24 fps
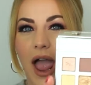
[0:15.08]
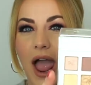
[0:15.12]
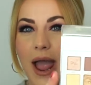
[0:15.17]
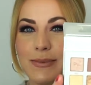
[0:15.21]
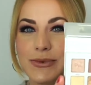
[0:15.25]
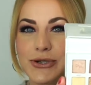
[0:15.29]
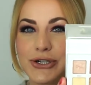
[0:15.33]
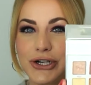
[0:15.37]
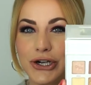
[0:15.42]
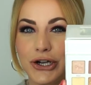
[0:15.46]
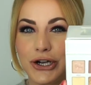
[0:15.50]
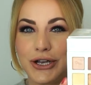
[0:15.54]

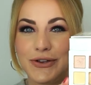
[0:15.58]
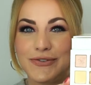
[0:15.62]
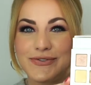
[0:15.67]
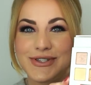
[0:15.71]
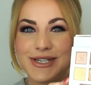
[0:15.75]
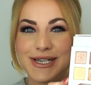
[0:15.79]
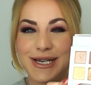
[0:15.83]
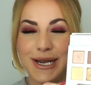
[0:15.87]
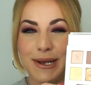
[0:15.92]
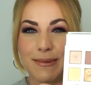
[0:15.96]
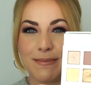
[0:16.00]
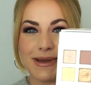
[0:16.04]
I'm sure you've
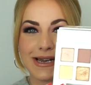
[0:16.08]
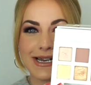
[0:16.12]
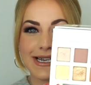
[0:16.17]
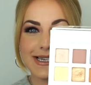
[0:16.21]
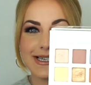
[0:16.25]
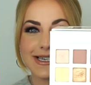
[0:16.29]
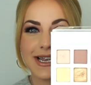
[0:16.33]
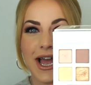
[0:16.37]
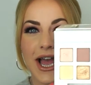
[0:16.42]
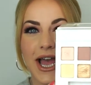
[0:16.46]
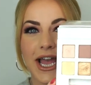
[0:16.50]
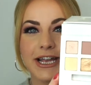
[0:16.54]
seen it many
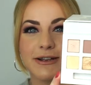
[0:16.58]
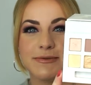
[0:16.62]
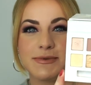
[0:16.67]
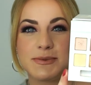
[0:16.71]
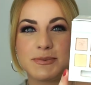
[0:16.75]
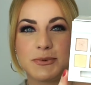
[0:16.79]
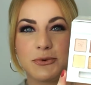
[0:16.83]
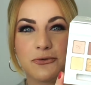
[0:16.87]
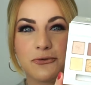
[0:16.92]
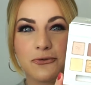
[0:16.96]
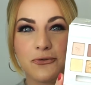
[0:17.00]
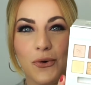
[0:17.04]

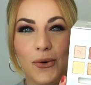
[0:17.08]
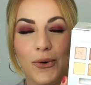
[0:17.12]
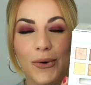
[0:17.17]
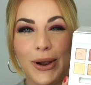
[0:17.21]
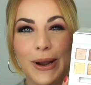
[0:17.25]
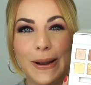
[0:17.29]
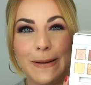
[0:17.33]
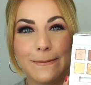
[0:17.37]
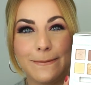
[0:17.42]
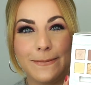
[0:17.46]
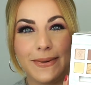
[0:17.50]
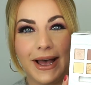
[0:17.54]
times
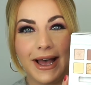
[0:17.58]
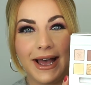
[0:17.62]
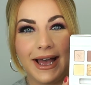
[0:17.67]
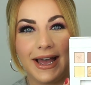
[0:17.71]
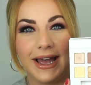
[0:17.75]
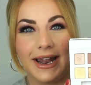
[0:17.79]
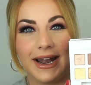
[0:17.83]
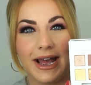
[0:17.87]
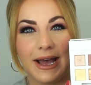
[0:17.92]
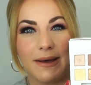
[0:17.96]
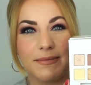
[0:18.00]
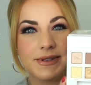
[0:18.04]
before,
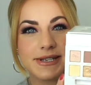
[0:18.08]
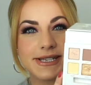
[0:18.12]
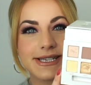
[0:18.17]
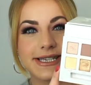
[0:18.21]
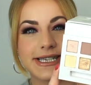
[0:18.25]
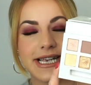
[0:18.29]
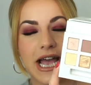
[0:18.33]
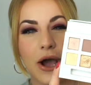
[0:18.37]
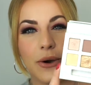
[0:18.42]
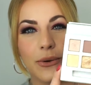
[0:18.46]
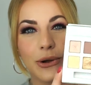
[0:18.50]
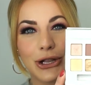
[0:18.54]
but um, this
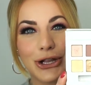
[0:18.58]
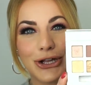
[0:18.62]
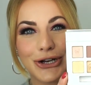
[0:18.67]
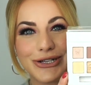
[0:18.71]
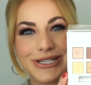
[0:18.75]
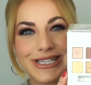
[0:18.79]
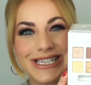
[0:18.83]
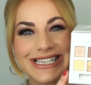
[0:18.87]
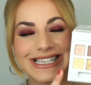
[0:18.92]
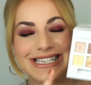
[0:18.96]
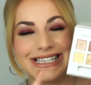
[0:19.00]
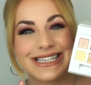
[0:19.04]
is how it
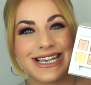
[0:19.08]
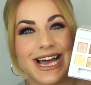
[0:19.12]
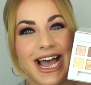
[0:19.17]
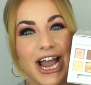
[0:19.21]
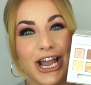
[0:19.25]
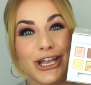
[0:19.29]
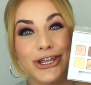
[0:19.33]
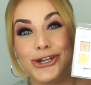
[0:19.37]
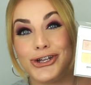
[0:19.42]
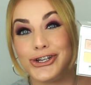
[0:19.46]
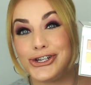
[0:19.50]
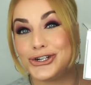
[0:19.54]
looks
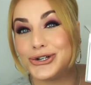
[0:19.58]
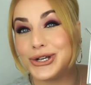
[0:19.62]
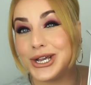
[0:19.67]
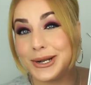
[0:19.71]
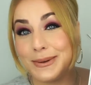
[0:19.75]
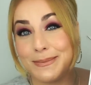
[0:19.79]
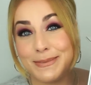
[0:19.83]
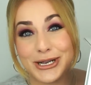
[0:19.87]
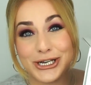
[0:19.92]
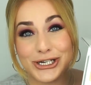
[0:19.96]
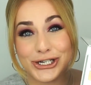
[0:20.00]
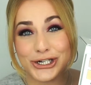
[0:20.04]
inside. You do get
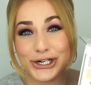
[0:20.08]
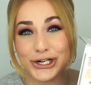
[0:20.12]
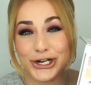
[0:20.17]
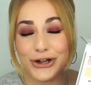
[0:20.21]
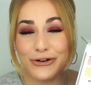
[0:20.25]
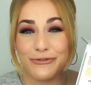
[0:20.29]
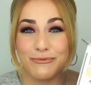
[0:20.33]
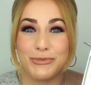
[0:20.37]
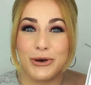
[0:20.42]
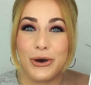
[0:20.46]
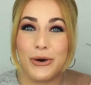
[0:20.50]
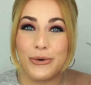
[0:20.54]
a mixture
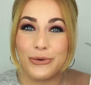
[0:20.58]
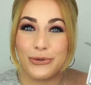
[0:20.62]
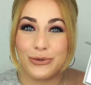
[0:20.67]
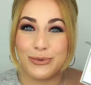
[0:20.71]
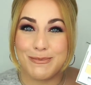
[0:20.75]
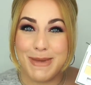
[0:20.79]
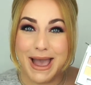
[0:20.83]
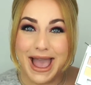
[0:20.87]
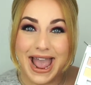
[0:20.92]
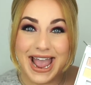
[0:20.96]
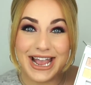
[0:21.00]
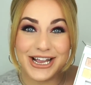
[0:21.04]
of both
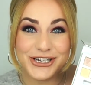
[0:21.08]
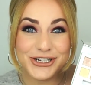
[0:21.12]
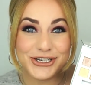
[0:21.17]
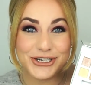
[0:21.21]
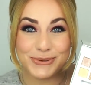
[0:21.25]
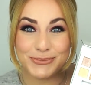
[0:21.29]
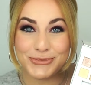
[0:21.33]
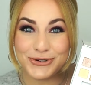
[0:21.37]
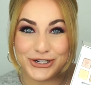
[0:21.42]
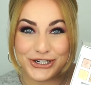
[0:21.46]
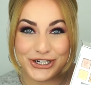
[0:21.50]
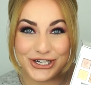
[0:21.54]
matte and
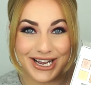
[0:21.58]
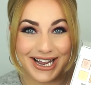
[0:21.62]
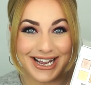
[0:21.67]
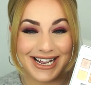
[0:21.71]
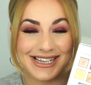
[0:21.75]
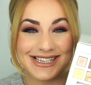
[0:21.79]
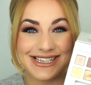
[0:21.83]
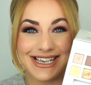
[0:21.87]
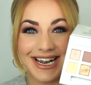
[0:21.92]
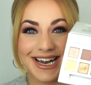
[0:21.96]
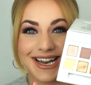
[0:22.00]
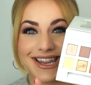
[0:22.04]
shimmer
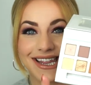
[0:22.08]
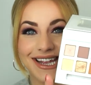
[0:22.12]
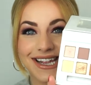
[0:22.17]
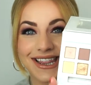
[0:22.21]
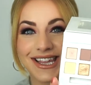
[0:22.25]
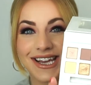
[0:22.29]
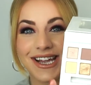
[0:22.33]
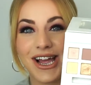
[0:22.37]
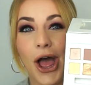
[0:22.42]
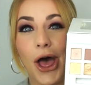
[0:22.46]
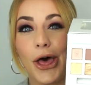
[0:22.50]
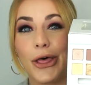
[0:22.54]
shades, and I think
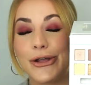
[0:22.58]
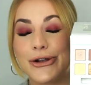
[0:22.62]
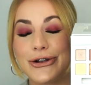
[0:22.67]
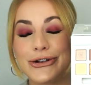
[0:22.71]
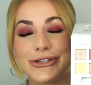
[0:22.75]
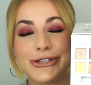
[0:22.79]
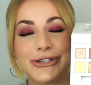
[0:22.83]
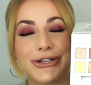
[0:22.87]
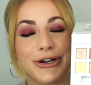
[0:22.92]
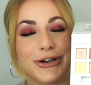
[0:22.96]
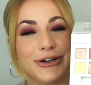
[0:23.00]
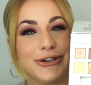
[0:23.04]
the
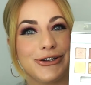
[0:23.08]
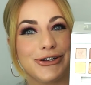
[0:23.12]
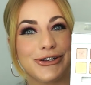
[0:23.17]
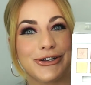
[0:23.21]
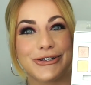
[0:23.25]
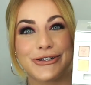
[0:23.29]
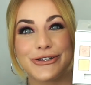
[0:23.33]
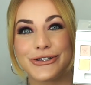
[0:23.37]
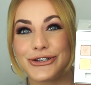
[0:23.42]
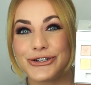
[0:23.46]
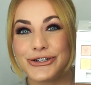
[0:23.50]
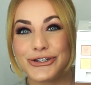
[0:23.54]
colors are
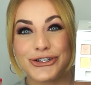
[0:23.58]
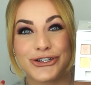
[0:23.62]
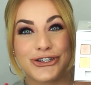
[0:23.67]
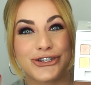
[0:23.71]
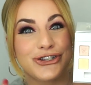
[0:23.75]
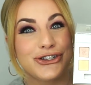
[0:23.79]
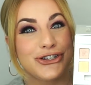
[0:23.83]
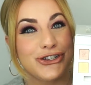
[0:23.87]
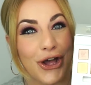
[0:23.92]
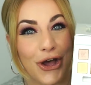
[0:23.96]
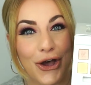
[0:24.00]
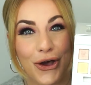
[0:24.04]
just
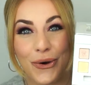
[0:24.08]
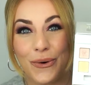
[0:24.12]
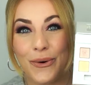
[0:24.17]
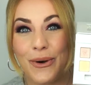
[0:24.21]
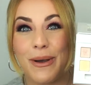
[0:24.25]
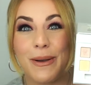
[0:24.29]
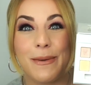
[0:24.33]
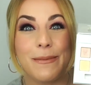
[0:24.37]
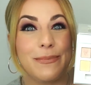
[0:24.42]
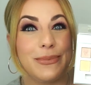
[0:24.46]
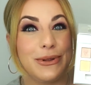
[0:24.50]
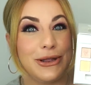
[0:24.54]

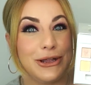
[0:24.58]
so